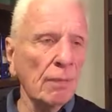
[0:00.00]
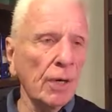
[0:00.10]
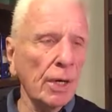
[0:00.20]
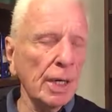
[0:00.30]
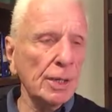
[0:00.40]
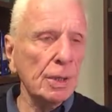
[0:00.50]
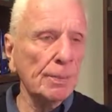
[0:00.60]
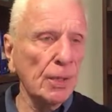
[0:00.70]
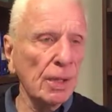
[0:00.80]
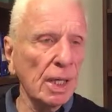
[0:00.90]
various
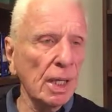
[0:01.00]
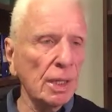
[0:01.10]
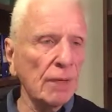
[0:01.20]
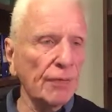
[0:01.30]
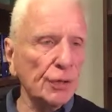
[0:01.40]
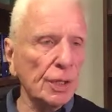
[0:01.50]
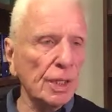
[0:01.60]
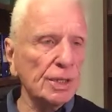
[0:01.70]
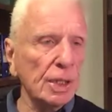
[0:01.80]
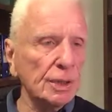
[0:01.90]
immunity deficient
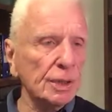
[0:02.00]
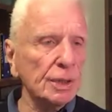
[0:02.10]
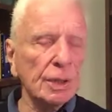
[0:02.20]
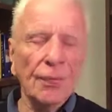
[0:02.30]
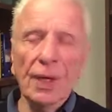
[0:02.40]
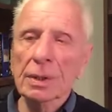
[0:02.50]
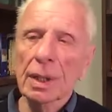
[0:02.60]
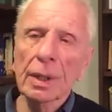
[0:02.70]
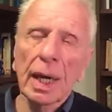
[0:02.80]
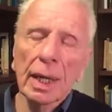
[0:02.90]
diseases and things
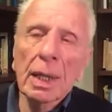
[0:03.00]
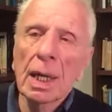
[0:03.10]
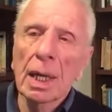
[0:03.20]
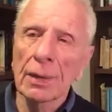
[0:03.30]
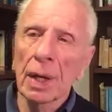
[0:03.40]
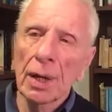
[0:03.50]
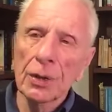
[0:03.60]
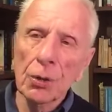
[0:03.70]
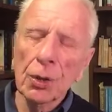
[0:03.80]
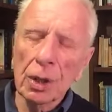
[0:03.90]
like that.
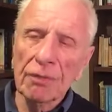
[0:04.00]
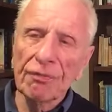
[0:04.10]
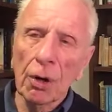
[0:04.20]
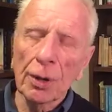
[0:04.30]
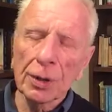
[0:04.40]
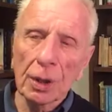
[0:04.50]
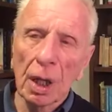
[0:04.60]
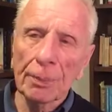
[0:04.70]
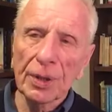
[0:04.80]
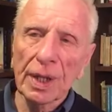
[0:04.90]
You could have focused
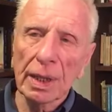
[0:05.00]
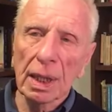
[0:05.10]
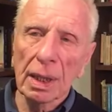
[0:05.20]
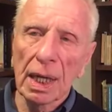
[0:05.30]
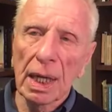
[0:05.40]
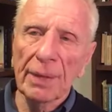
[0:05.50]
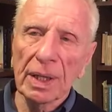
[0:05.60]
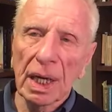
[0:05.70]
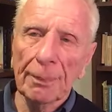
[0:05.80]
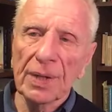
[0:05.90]
on protecting them
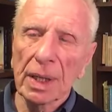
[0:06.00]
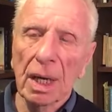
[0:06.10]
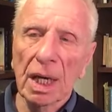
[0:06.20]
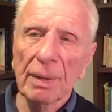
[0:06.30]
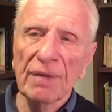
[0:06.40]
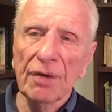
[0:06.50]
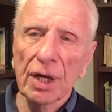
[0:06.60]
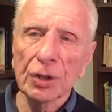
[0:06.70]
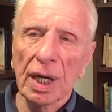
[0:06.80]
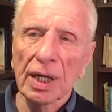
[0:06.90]
and kept the economy
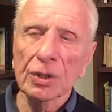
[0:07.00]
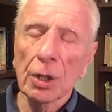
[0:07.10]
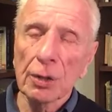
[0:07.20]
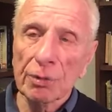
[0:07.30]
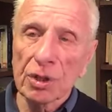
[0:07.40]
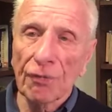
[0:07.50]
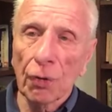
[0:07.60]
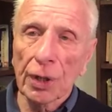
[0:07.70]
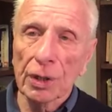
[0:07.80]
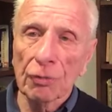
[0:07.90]
functioning. So there was a
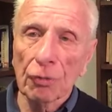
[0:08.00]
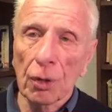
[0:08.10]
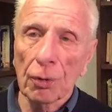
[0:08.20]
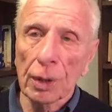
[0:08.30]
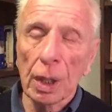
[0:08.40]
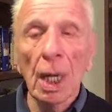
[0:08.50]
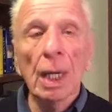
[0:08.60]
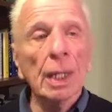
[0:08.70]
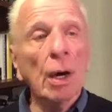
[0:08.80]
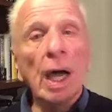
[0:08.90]
fork in the road.
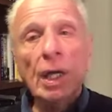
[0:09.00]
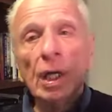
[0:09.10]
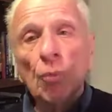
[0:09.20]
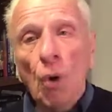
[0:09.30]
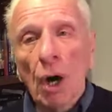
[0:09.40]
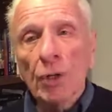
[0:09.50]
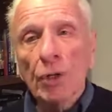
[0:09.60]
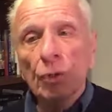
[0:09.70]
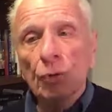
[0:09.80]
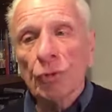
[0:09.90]
Now I can walk
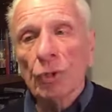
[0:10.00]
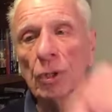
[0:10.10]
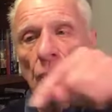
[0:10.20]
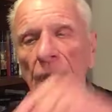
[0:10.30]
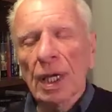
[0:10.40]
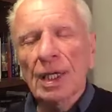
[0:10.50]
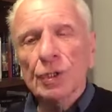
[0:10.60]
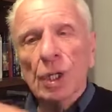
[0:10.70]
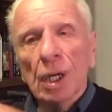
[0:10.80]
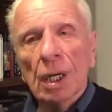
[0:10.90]
you through
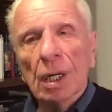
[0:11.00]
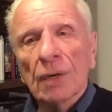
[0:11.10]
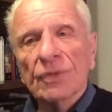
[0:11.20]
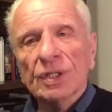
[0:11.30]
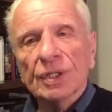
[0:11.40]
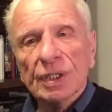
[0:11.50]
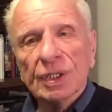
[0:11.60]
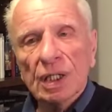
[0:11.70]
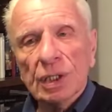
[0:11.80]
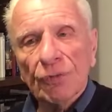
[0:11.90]
each of the
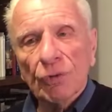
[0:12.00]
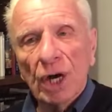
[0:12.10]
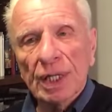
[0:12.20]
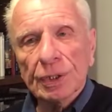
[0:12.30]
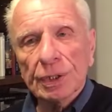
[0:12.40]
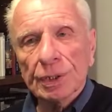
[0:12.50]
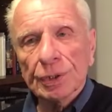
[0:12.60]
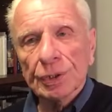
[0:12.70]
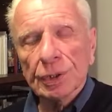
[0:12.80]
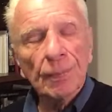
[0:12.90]
successive
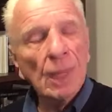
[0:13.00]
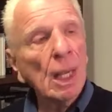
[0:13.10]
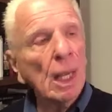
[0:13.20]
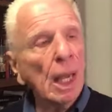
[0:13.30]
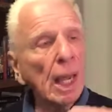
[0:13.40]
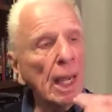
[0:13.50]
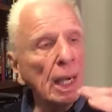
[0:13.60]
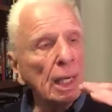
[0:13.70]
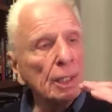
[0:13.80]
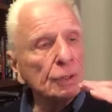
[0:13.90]
crises
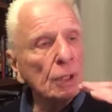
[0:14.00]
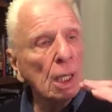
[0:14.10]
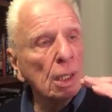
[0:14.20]
as